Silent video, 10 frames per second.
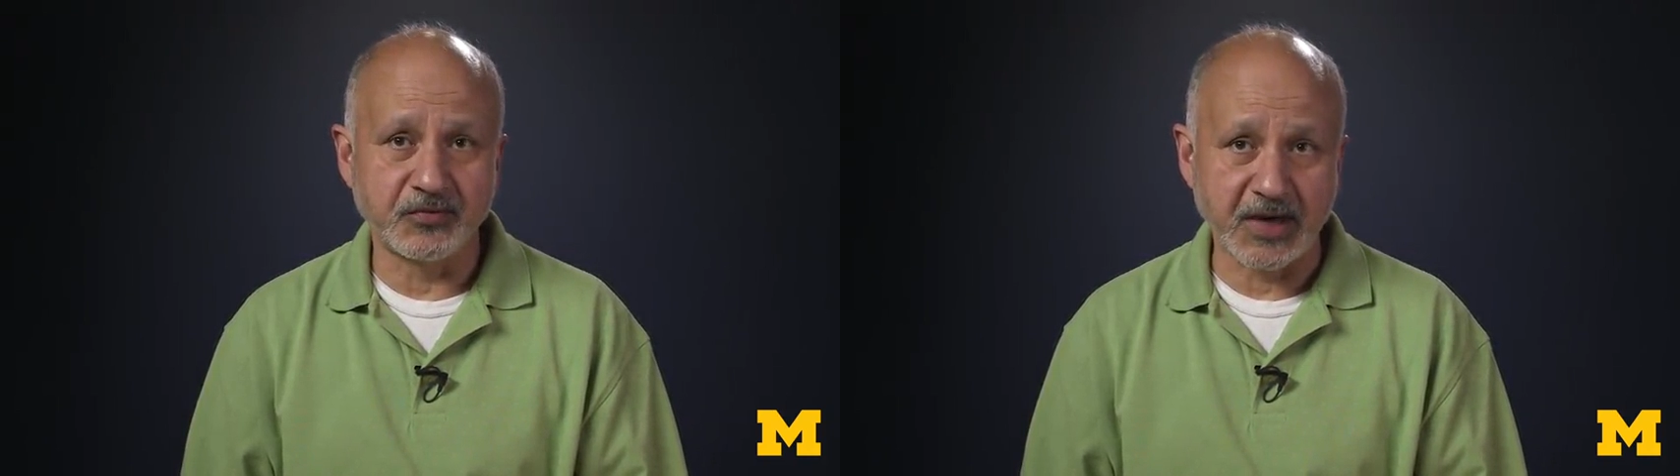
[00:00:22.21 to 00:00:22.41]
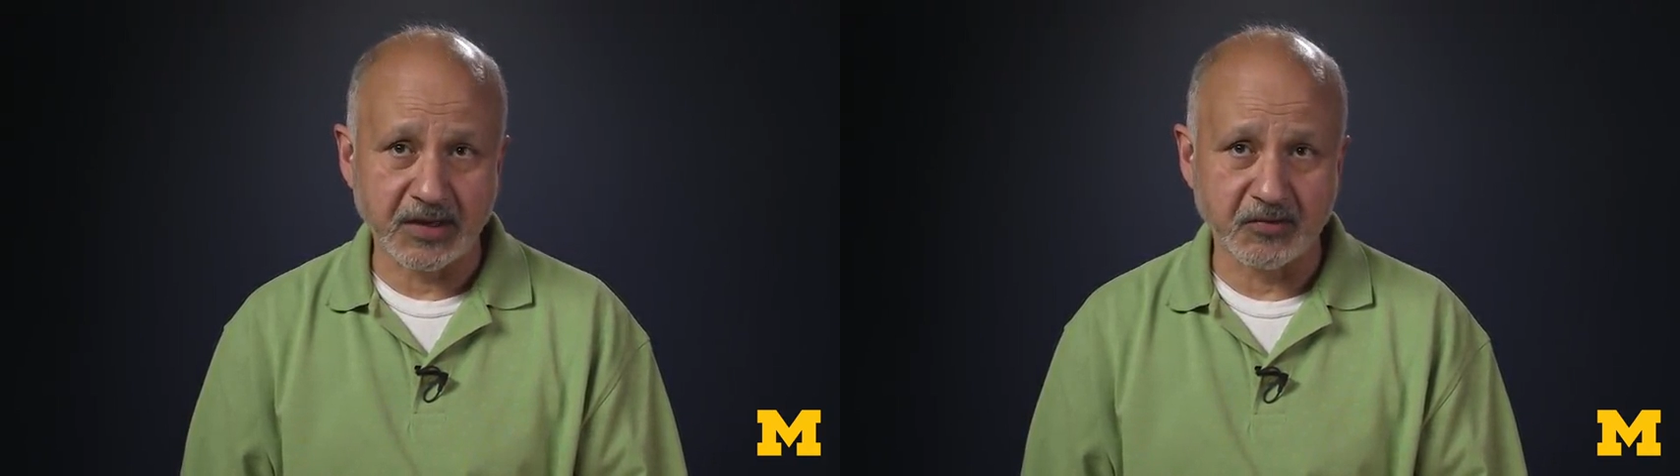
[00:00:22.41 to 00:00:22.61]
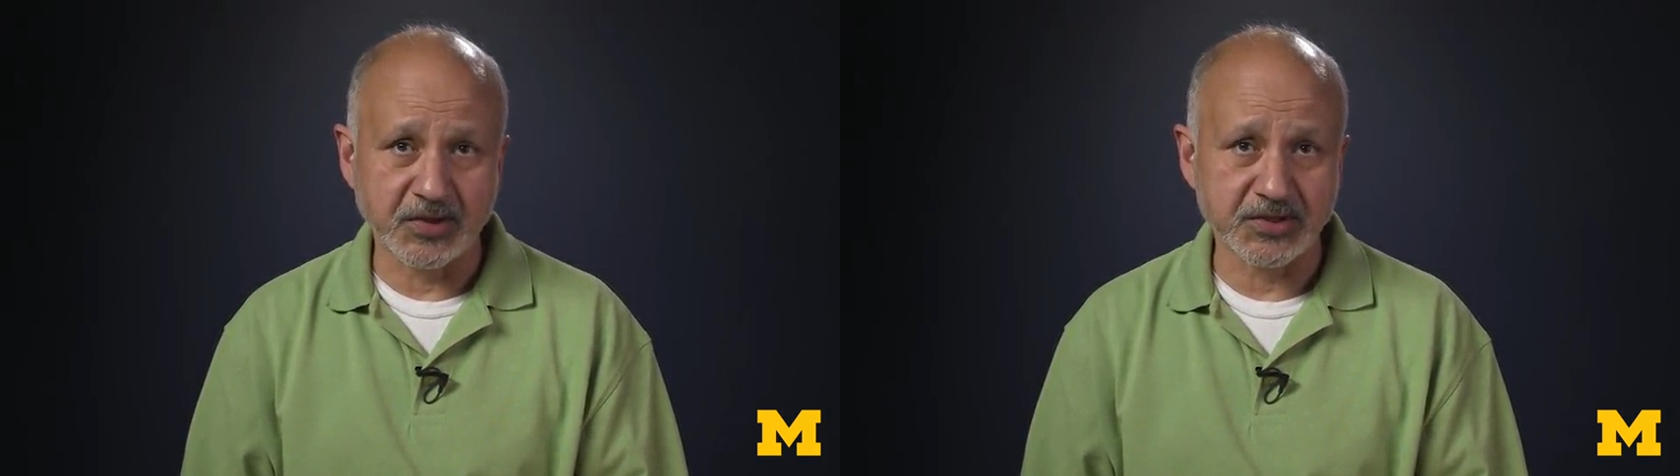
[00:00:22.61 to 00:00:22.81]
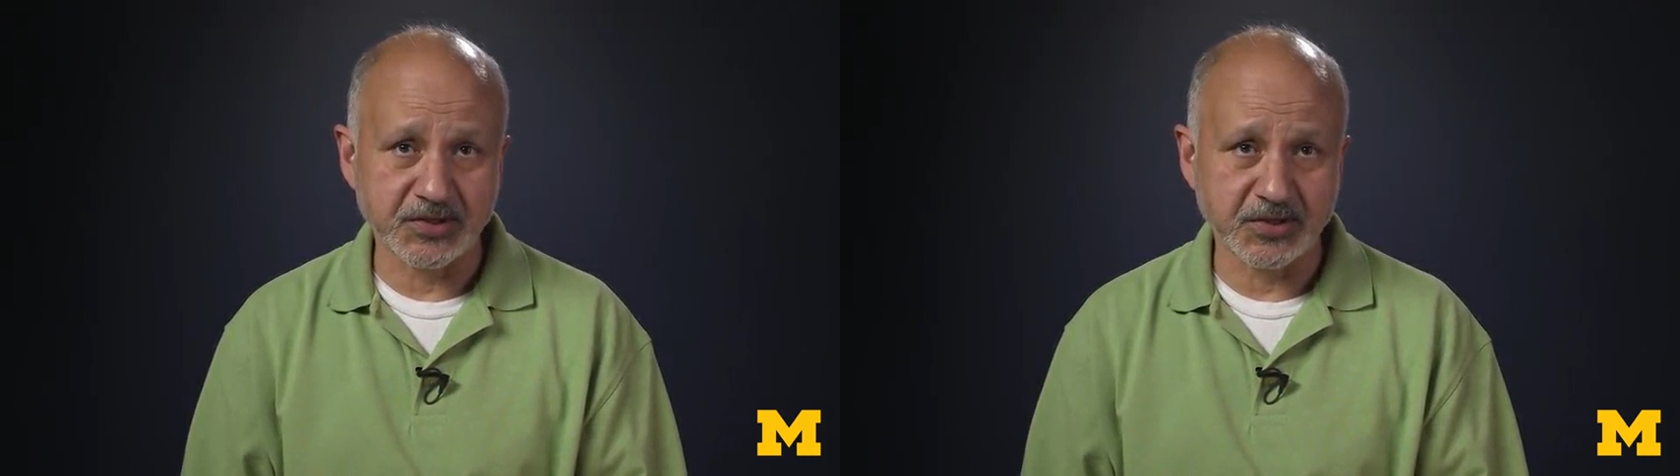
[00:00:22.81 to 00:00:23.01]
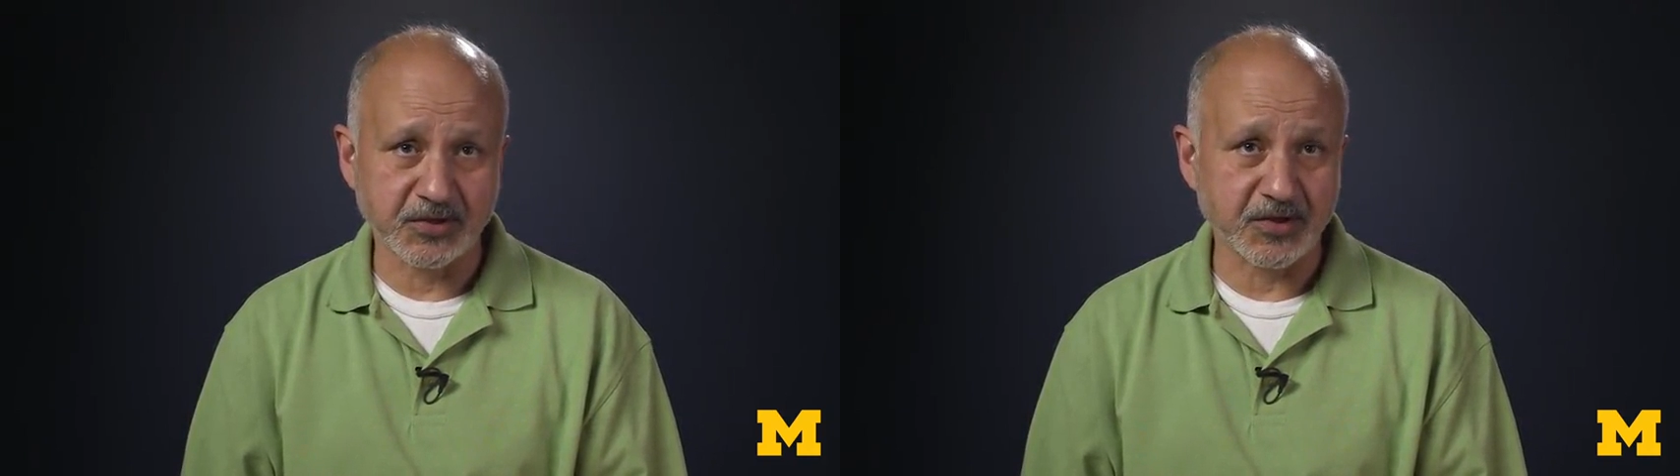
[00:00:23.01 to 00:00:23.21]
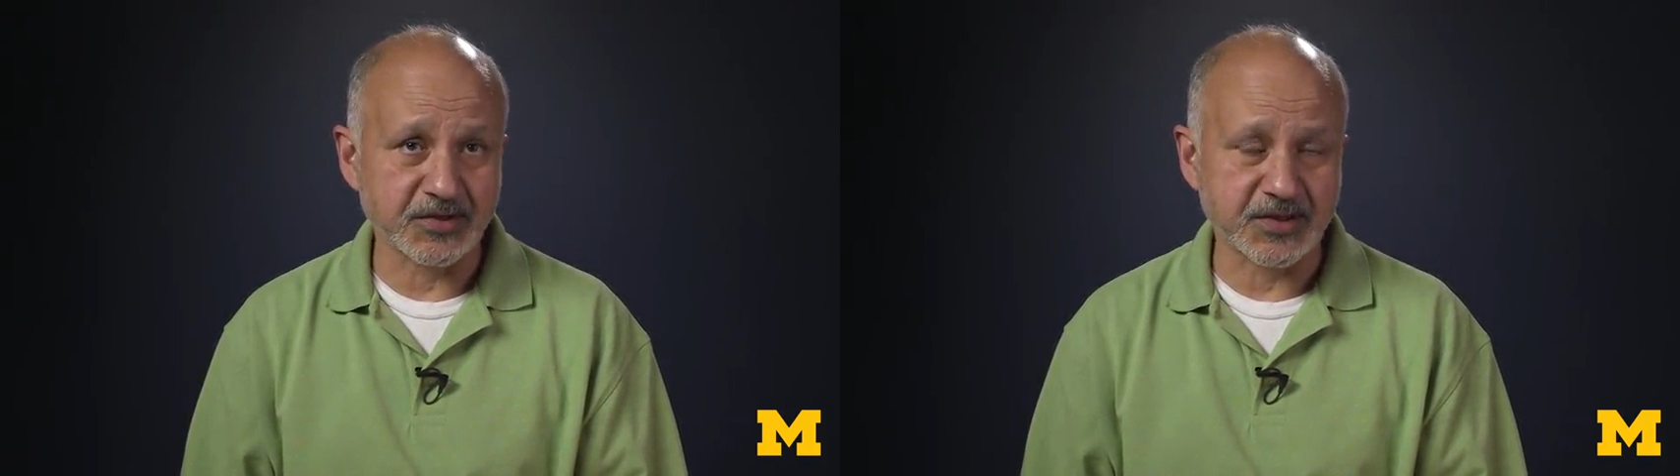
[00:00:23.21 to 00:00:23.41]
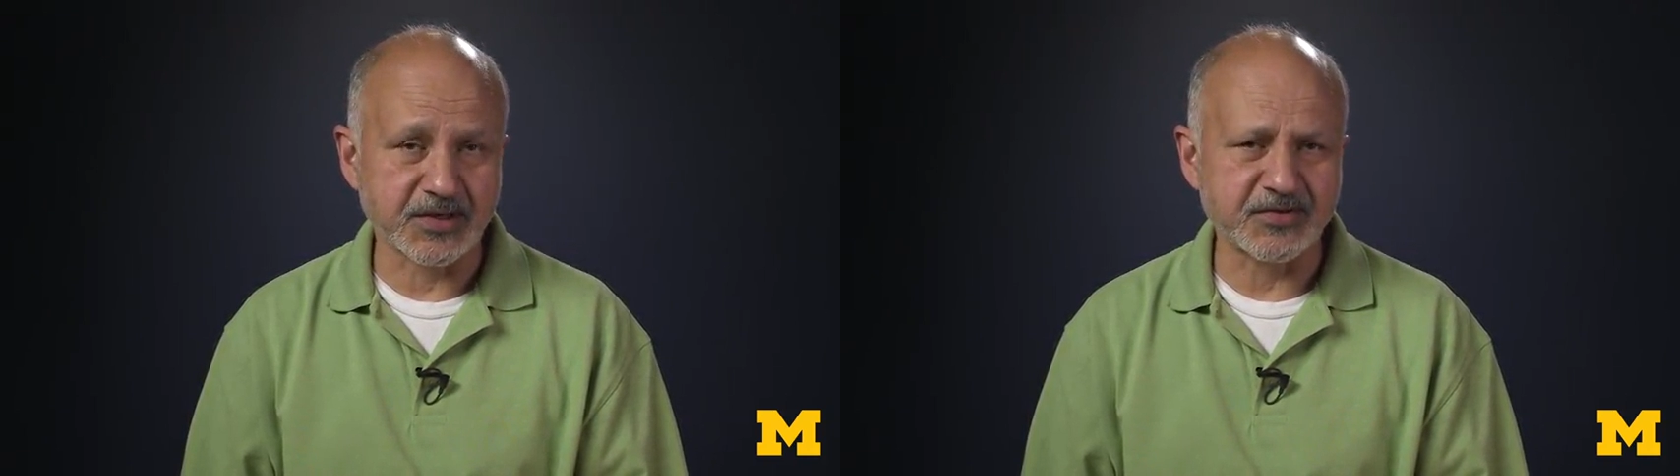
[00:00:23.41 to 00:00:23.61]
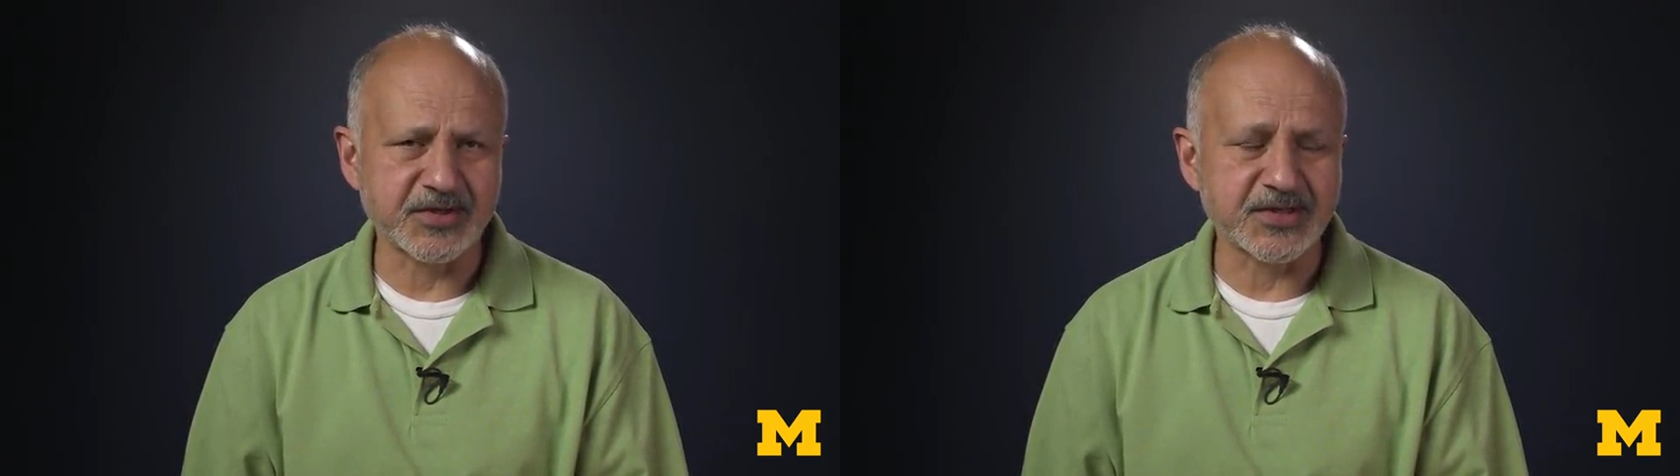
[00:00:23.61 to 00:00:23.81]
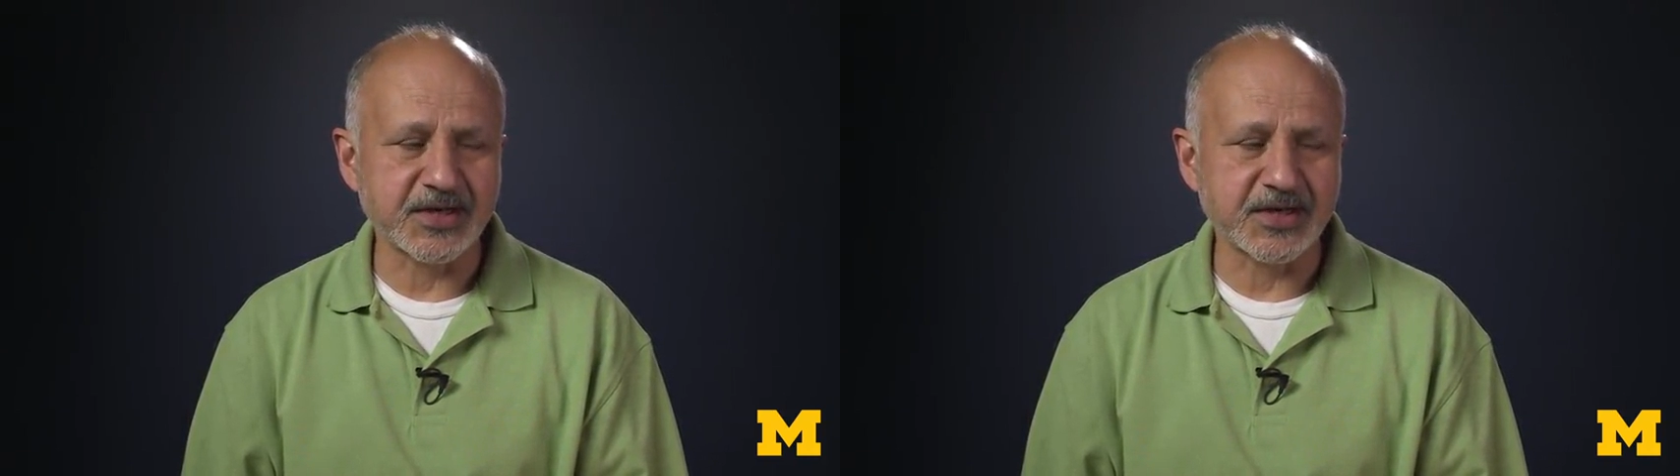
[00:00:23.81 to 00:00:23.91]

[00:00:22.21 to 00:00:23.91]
valuation across countries.